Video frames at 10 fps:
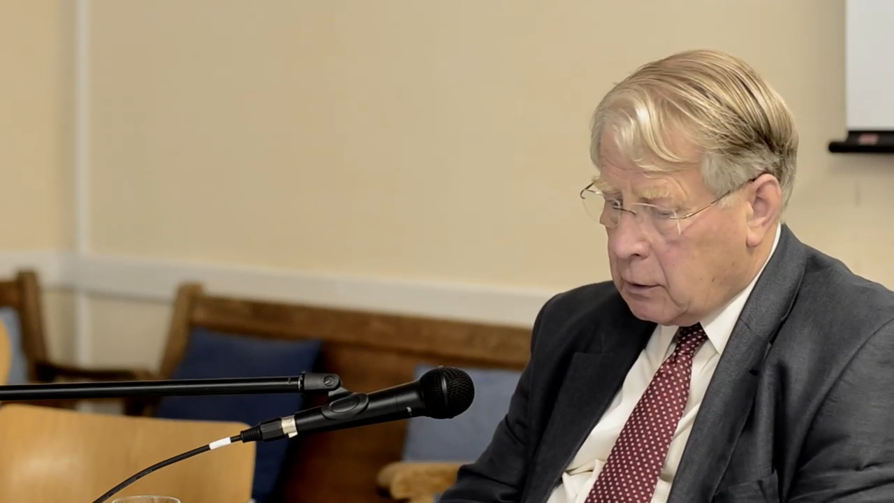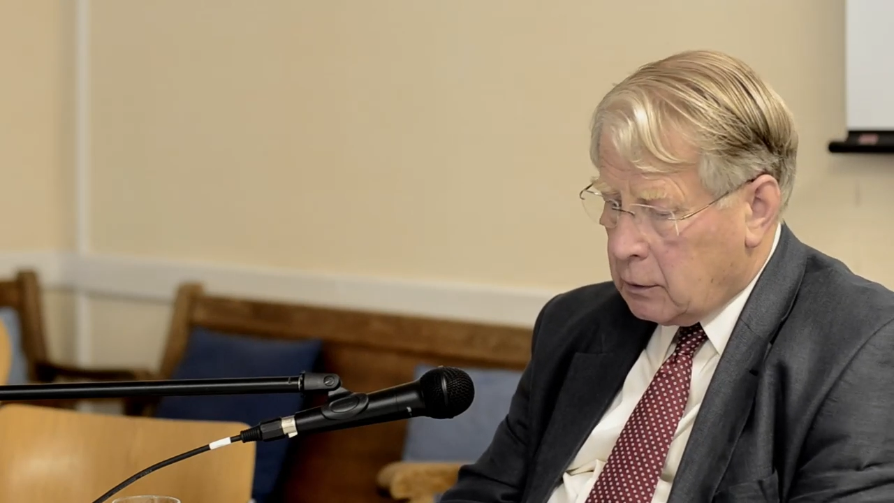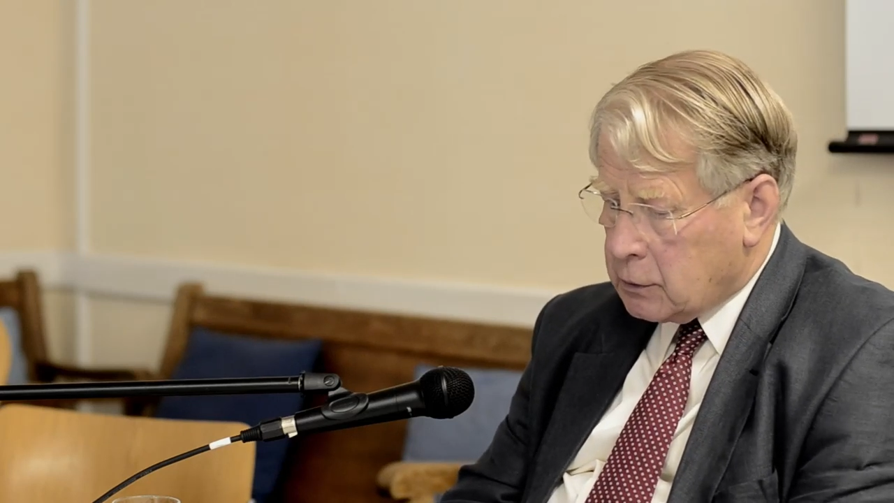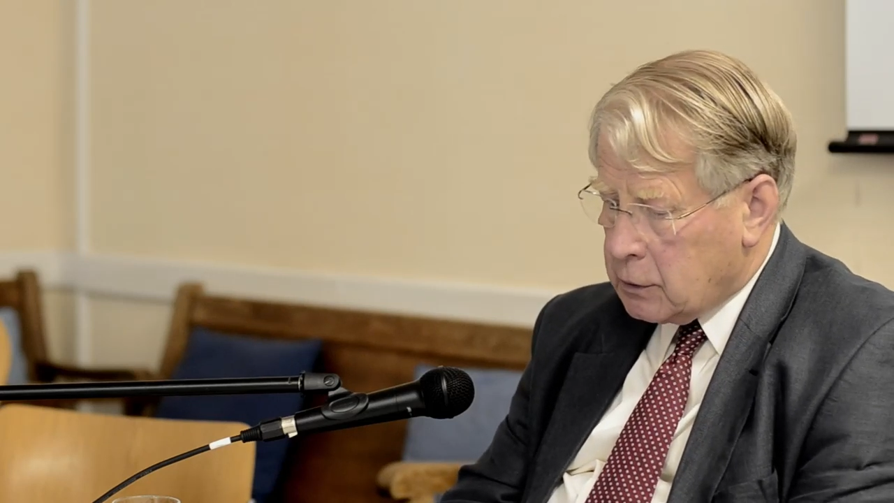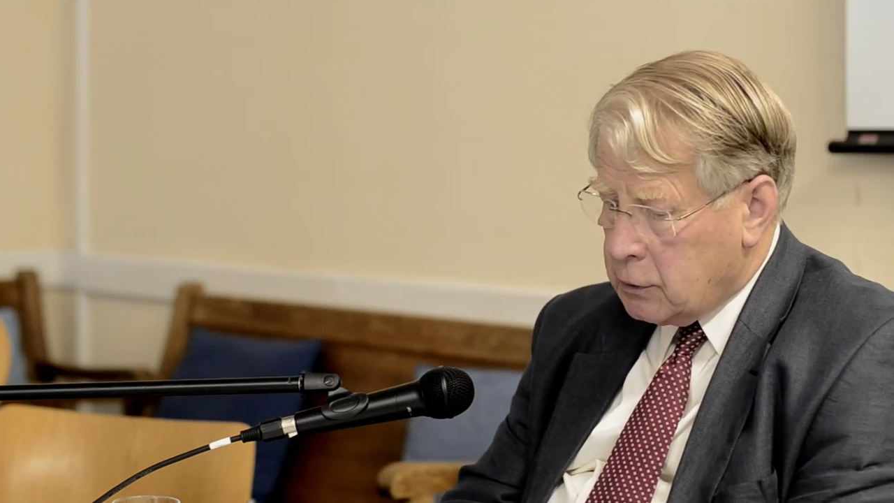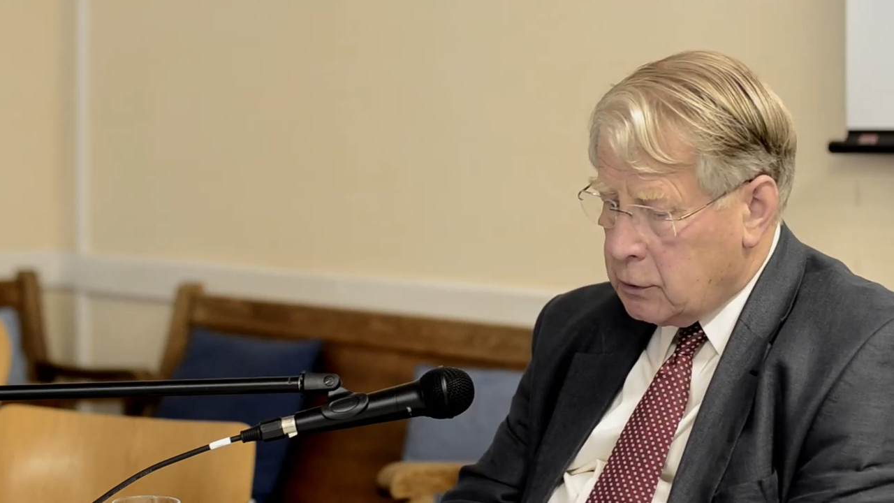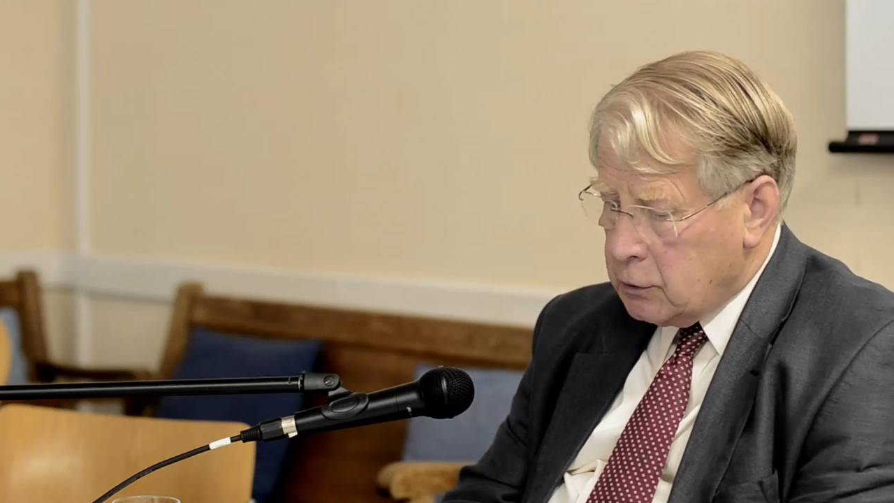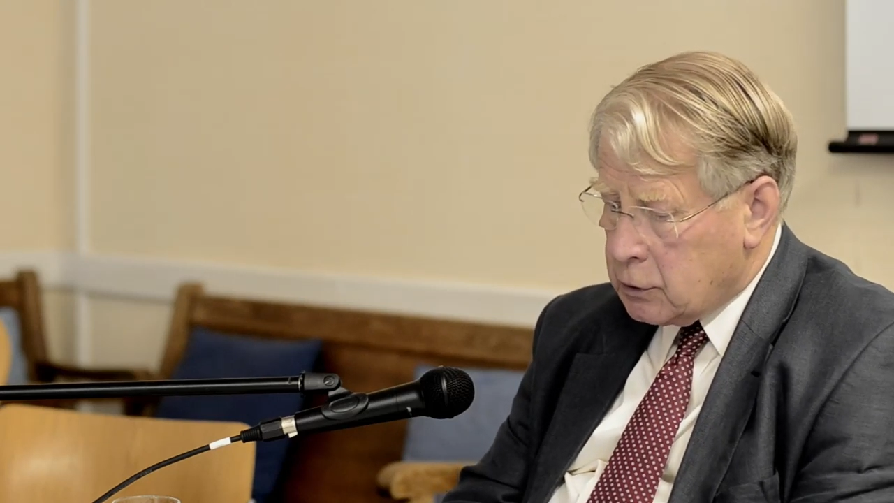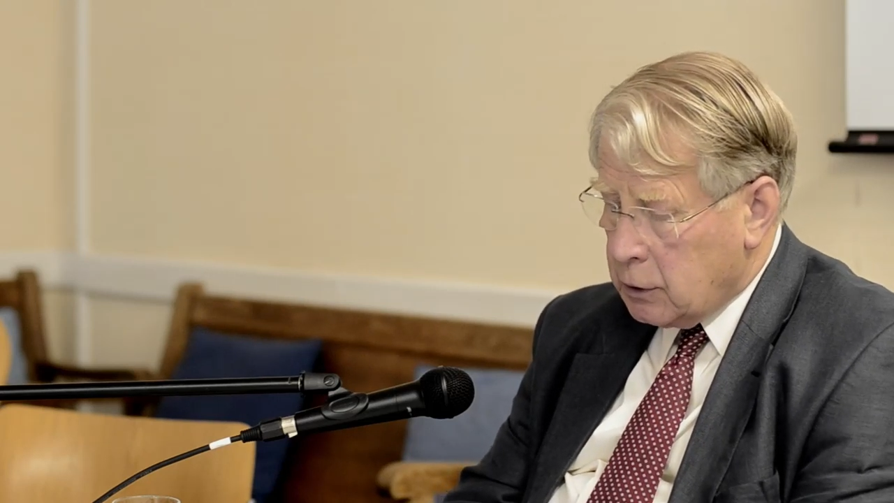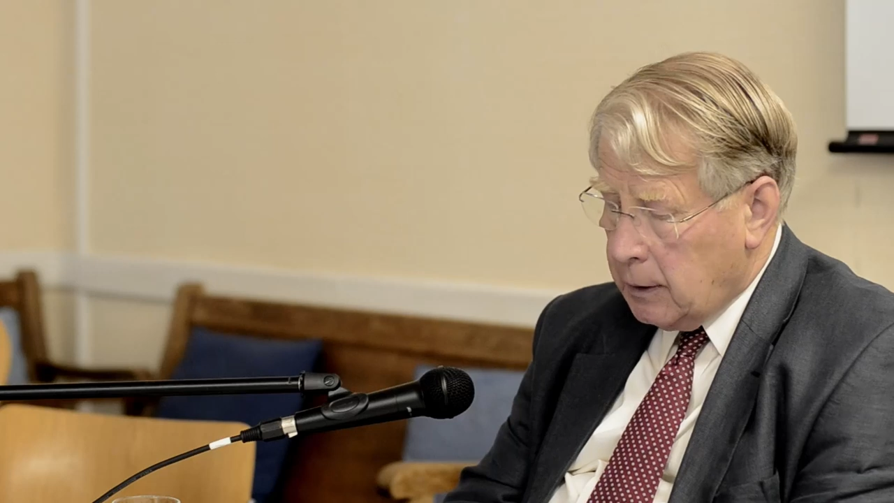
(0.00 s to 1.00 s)

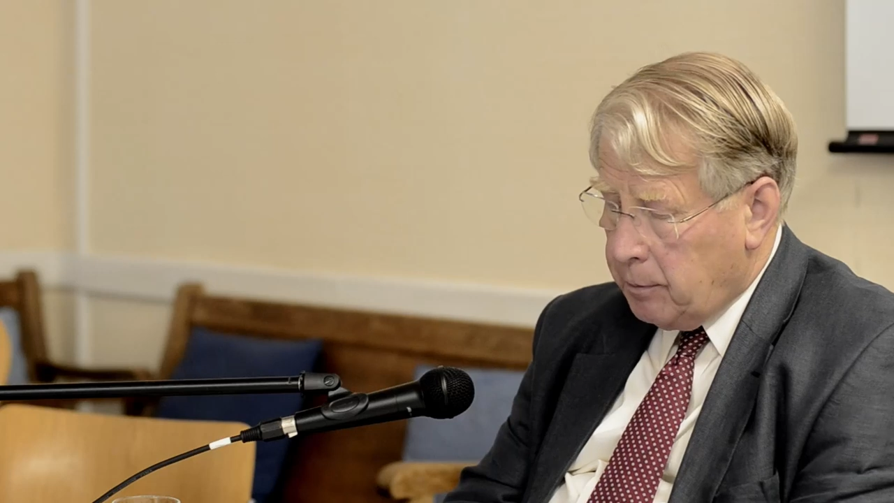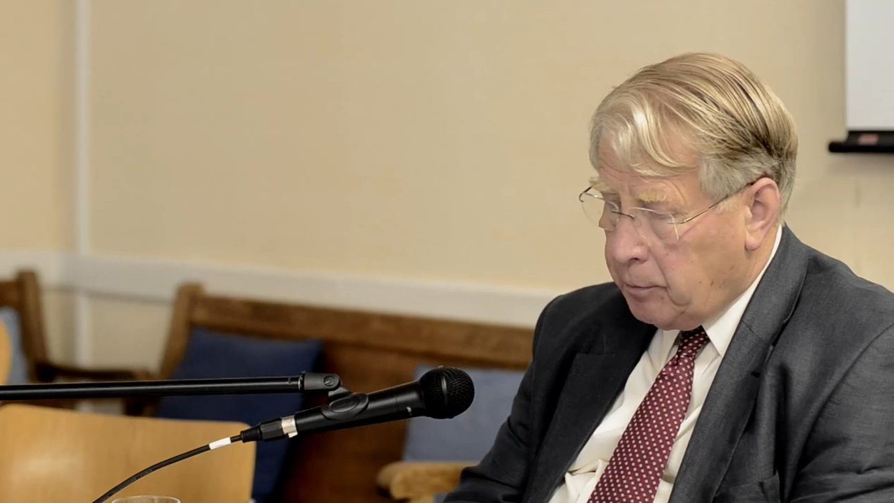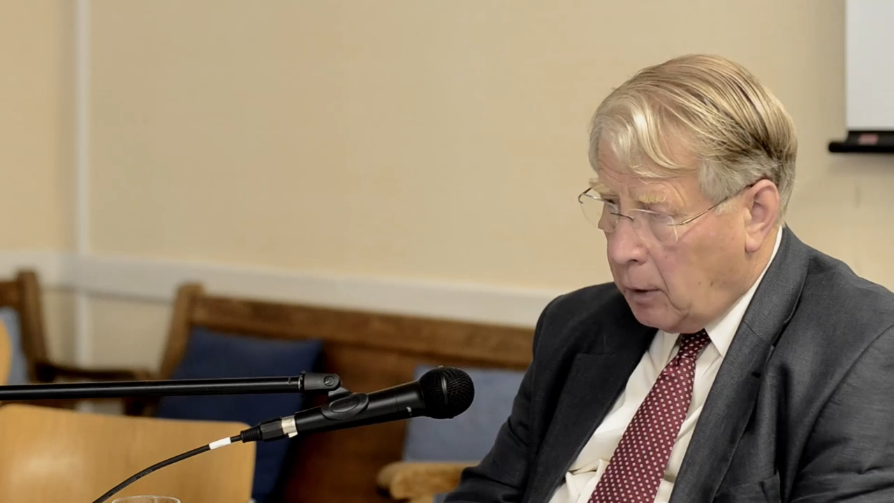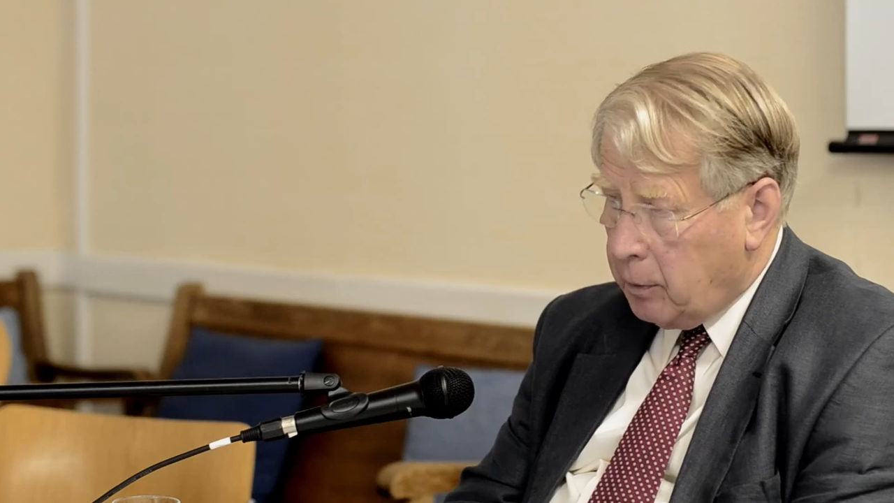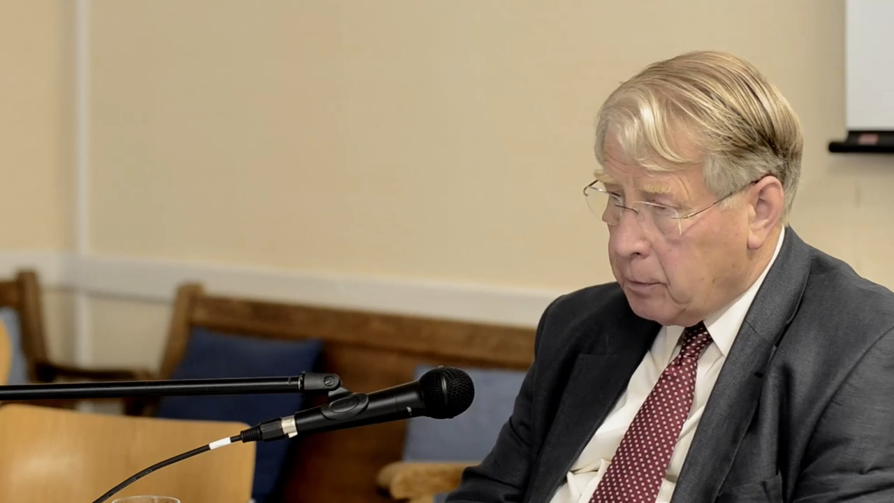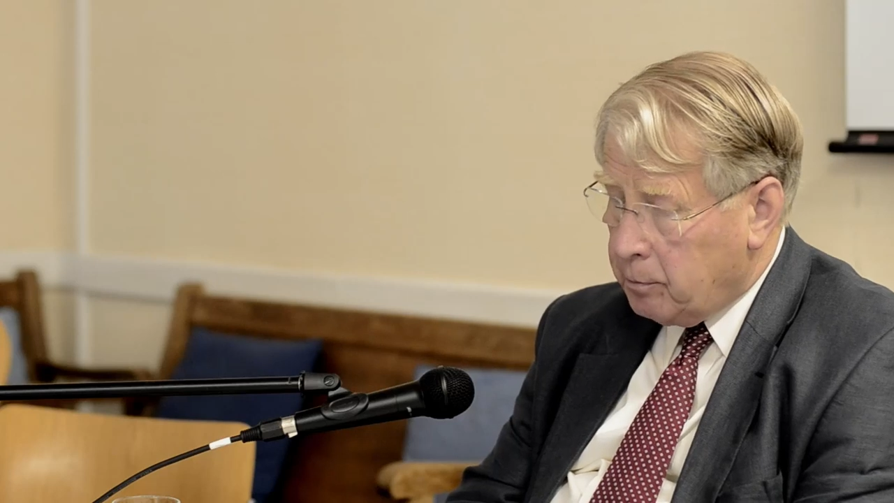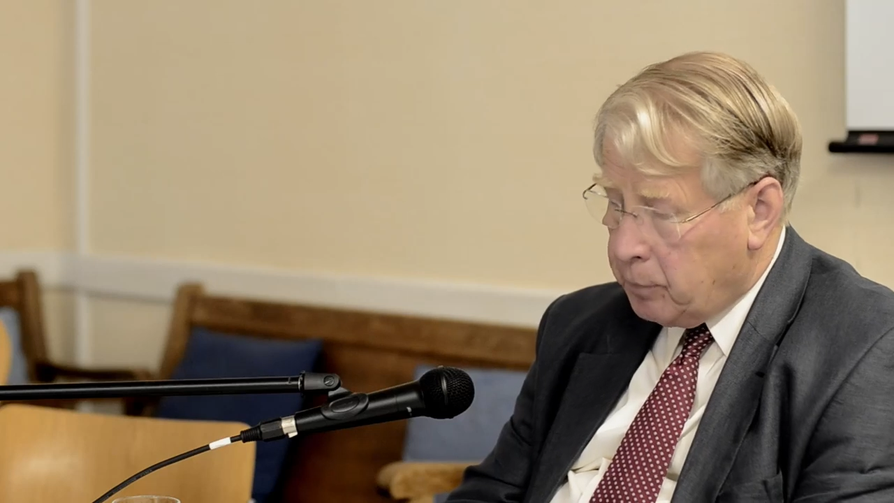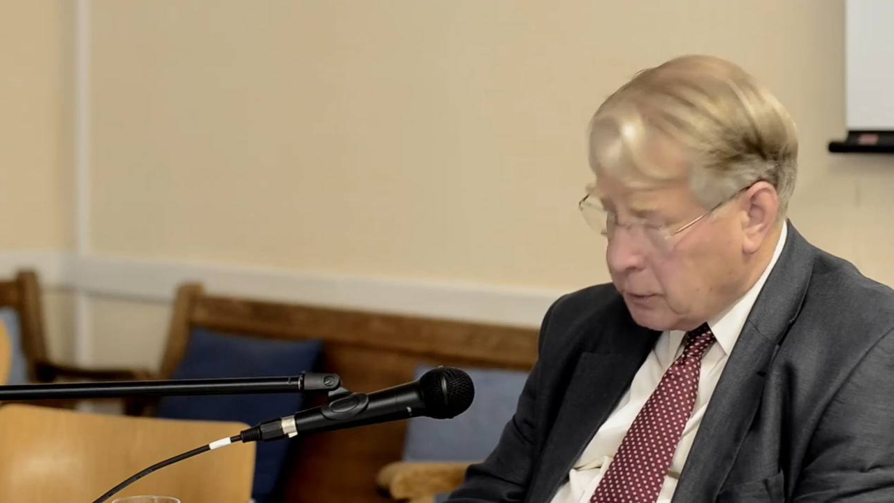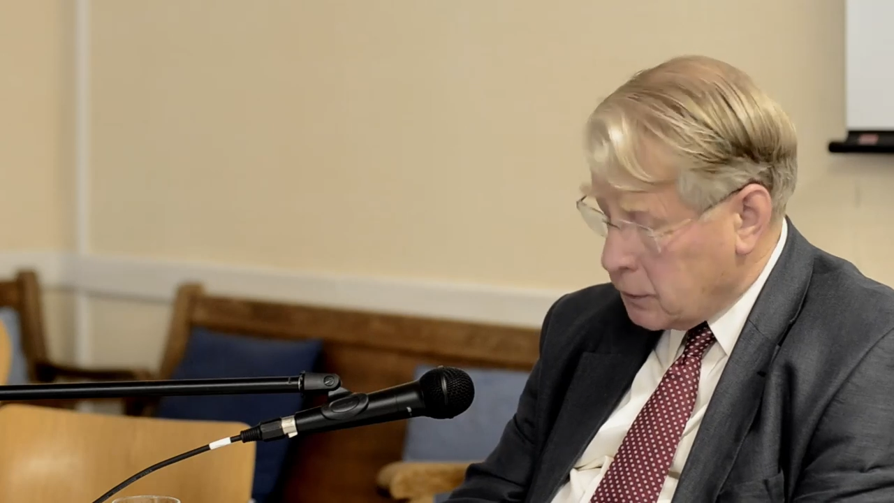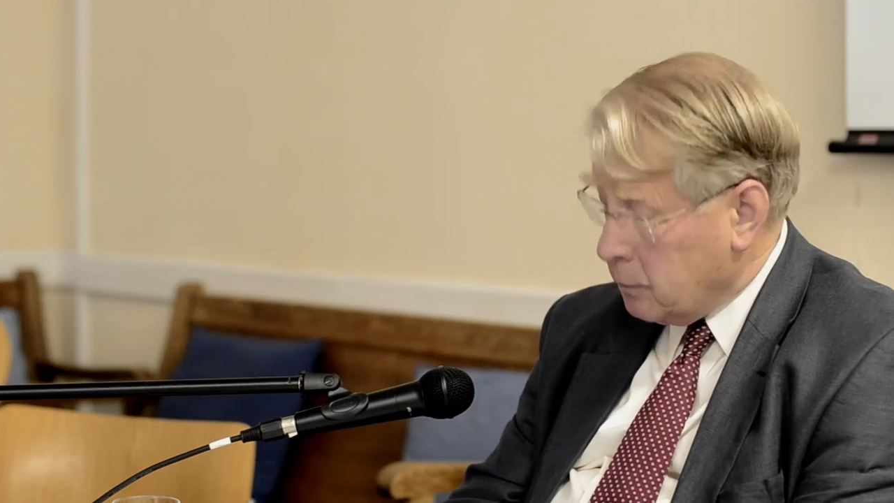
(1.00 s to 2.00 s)
constitutionally
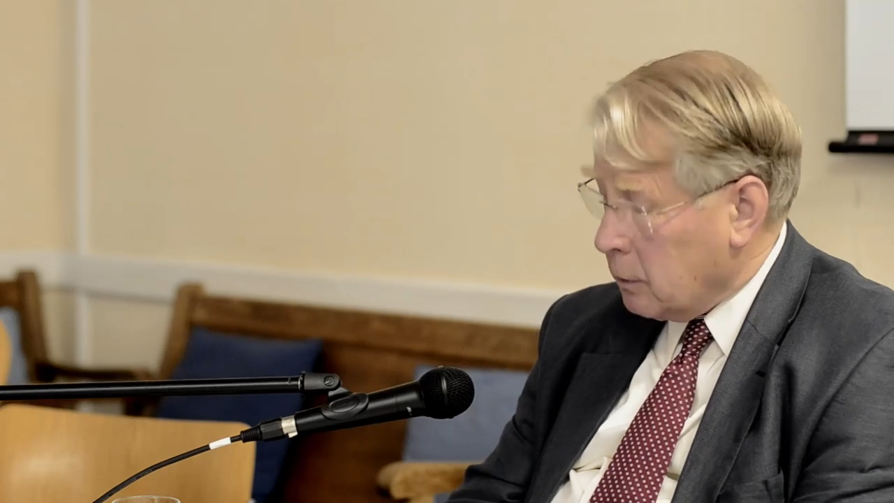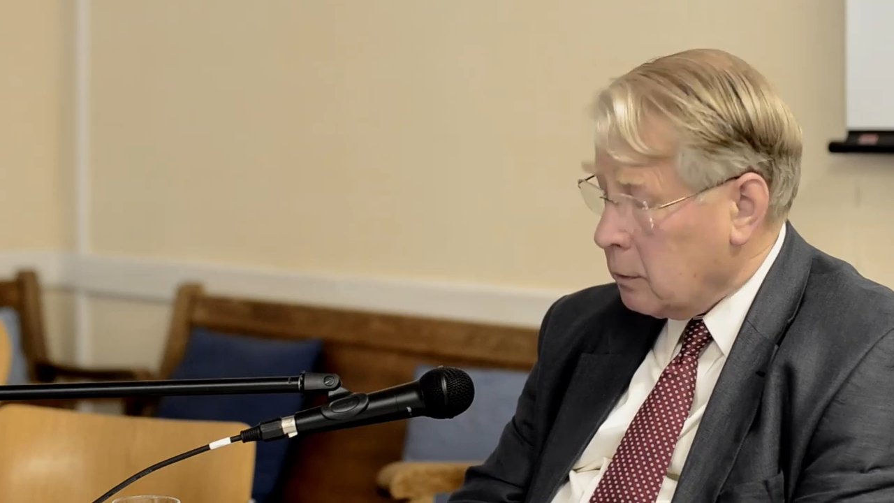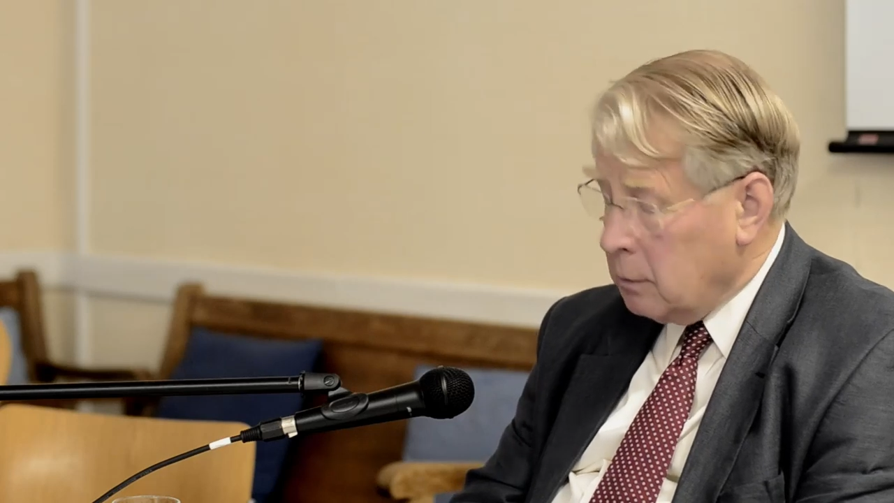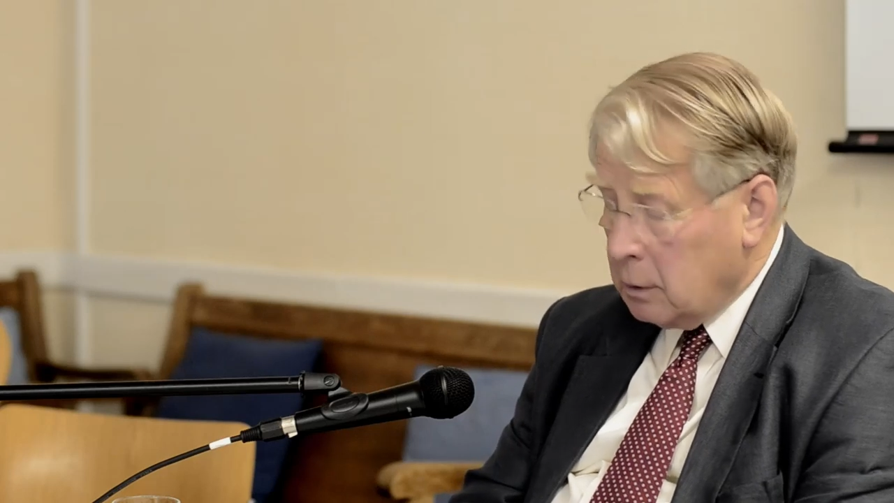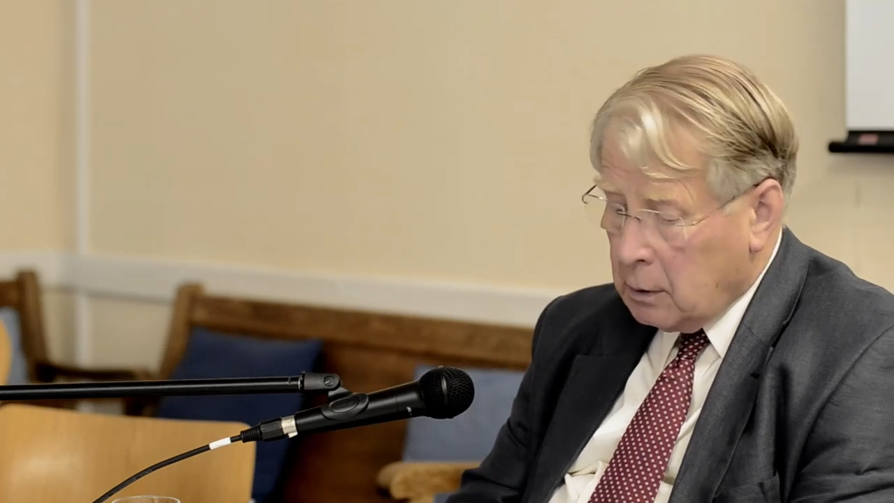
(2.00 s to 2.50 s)
possible